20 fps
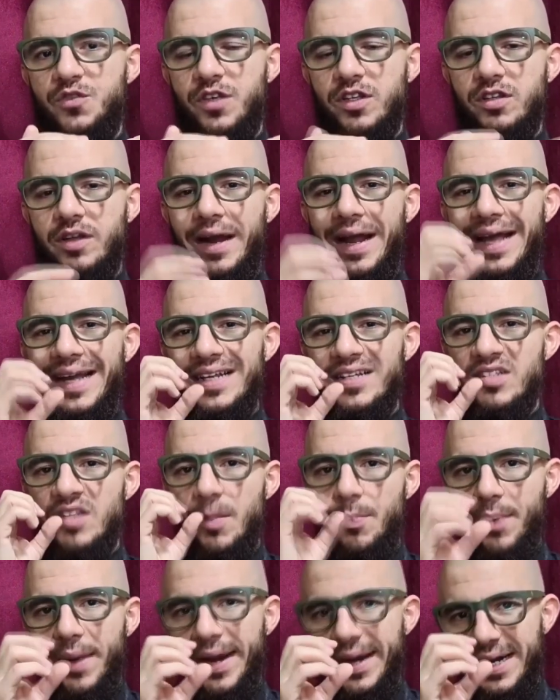this fitra, it is
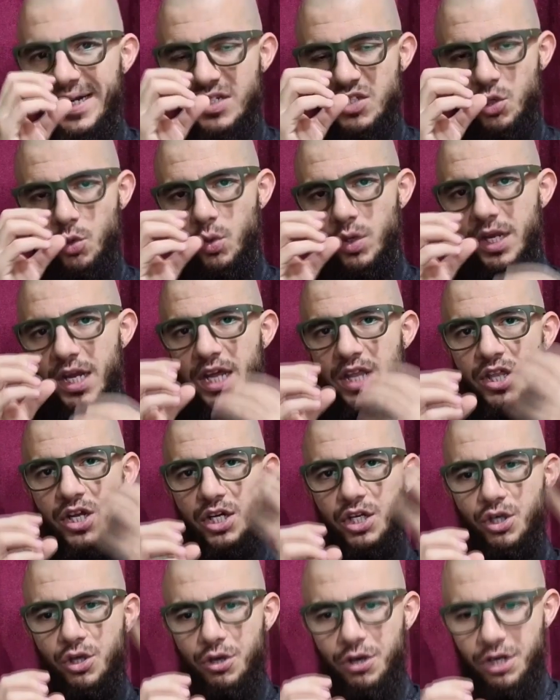the parents who will
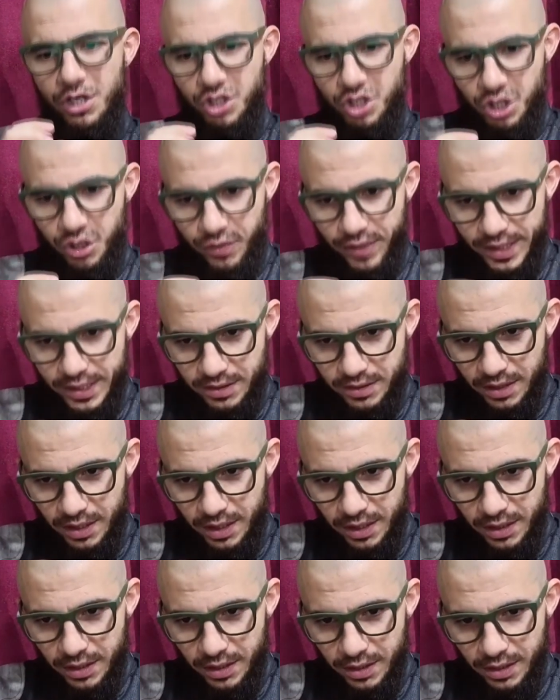either nurture it
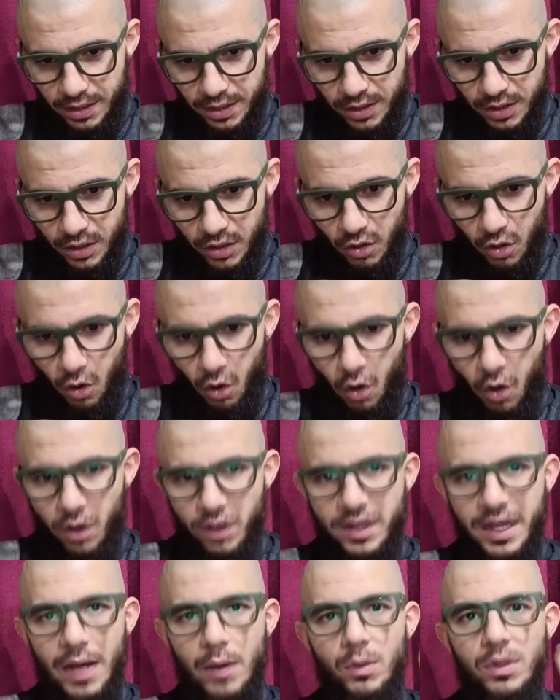
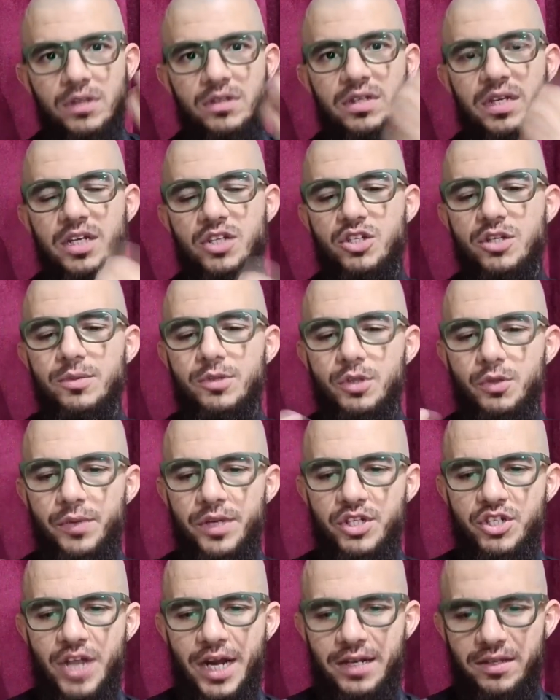or they will teach him to
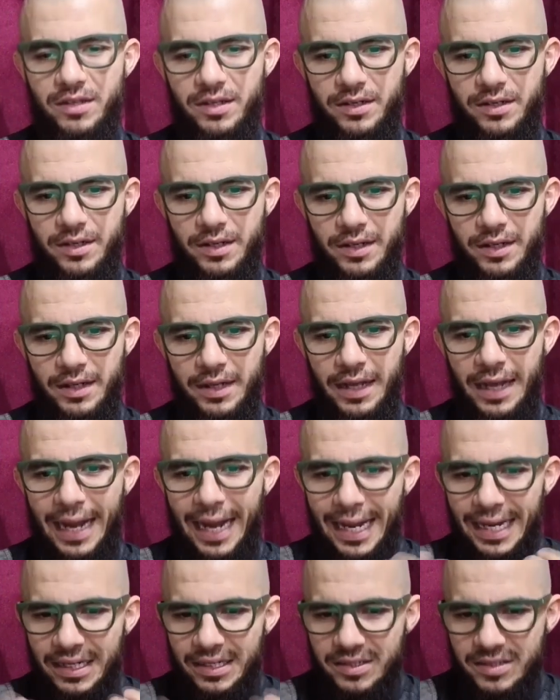reject it.
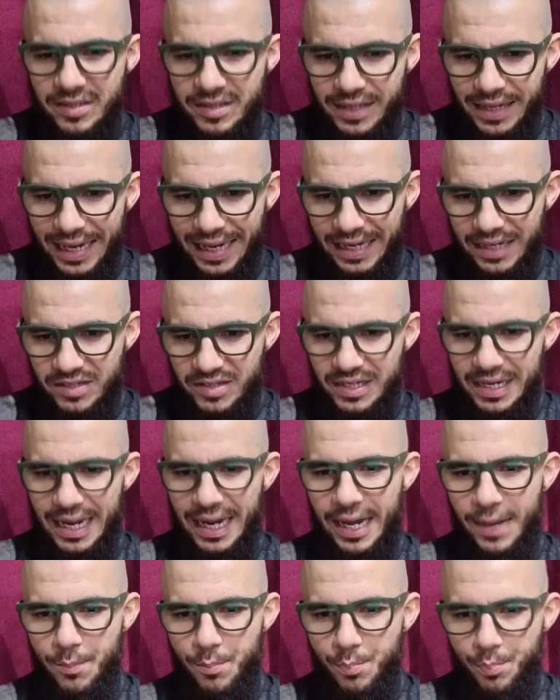Hence, in
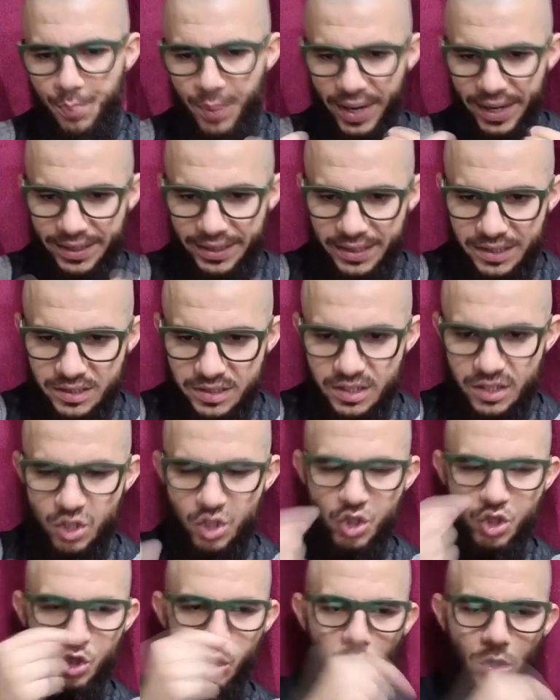Islam, parents
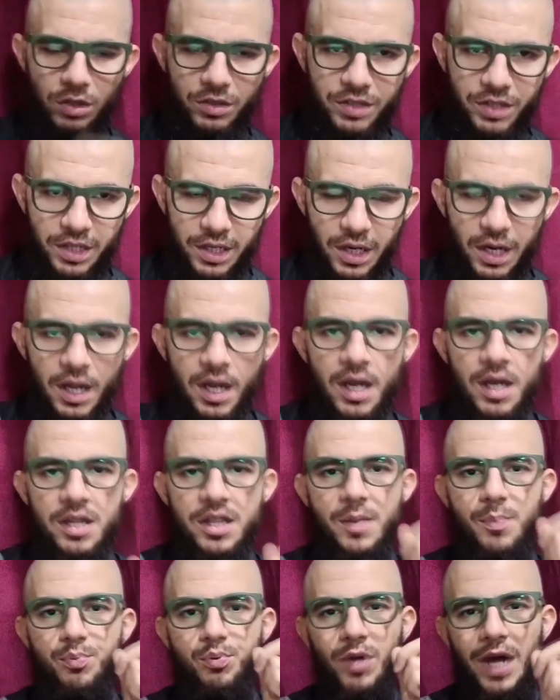shoulder
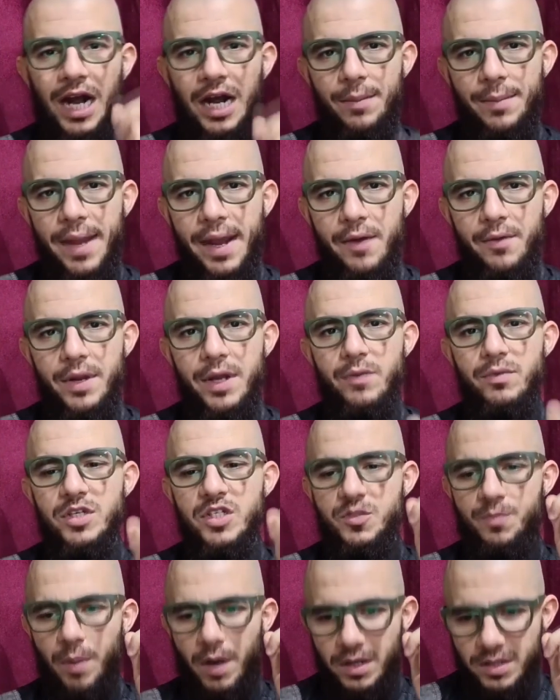the primary
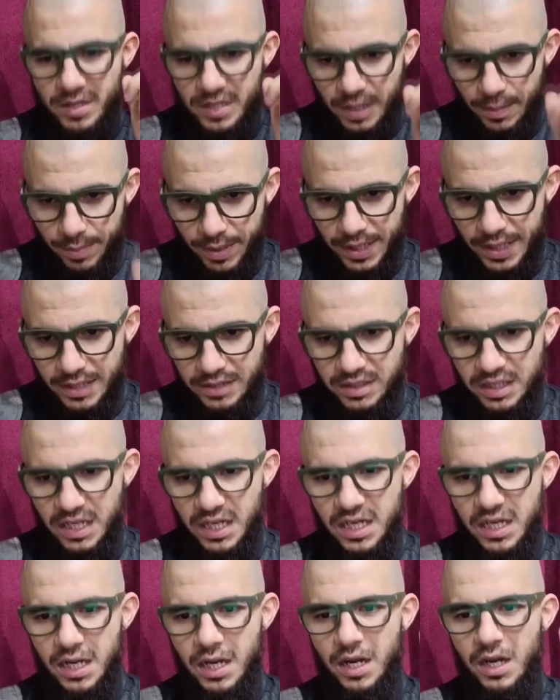
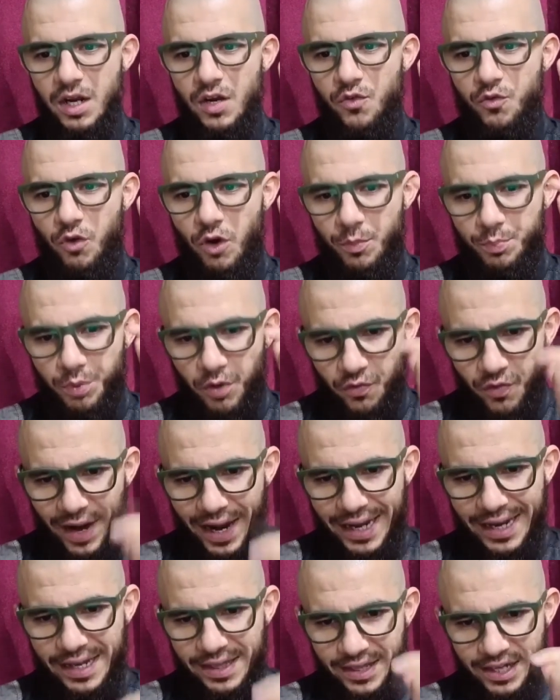responsibility for
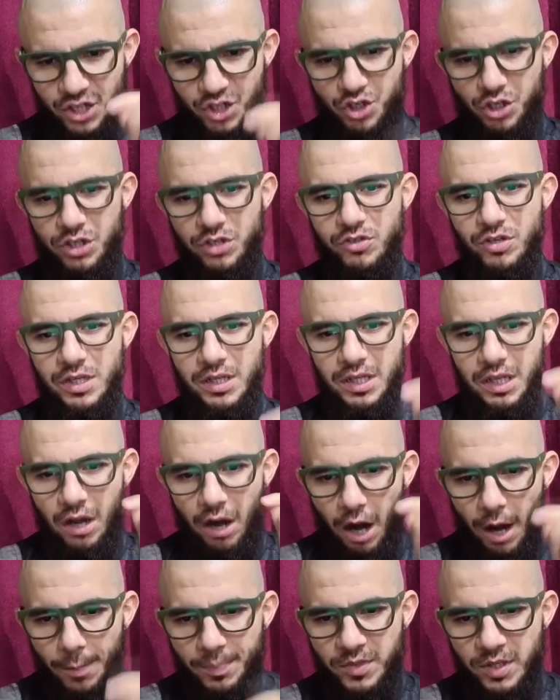providing their children
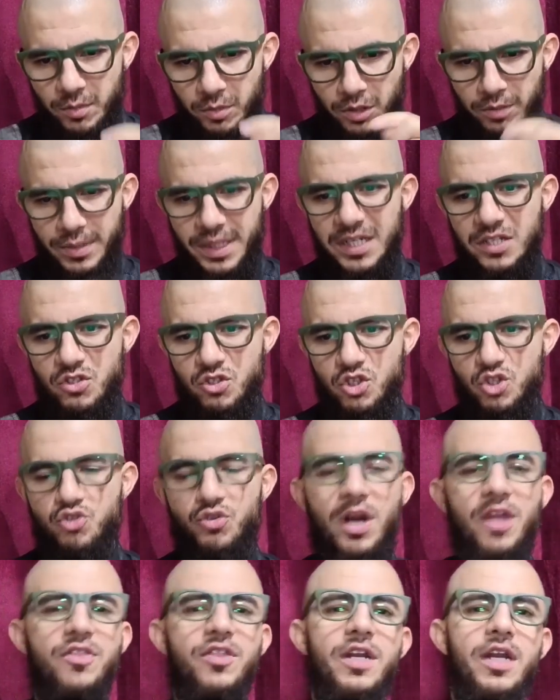the optimal means to
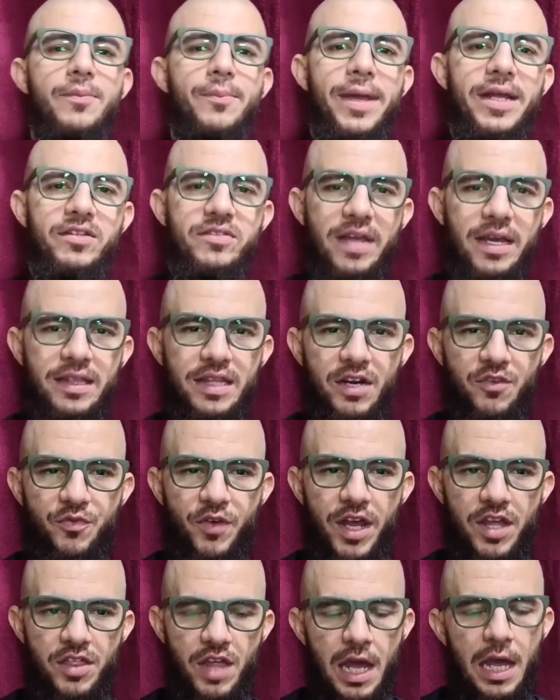strengthen and maintain their
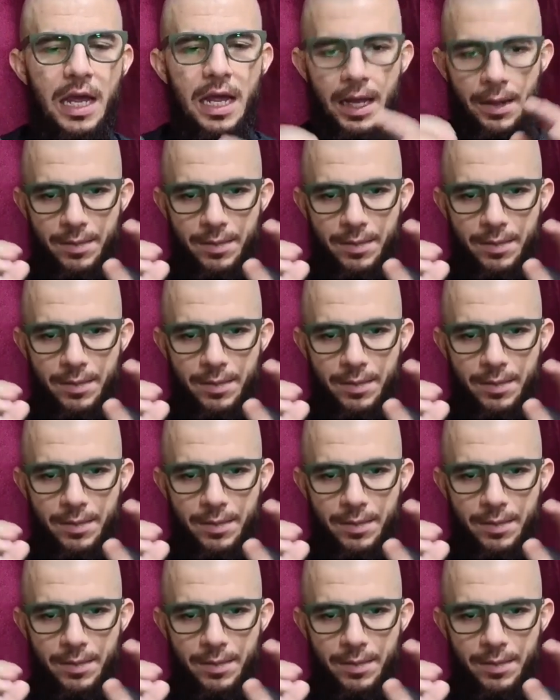faith.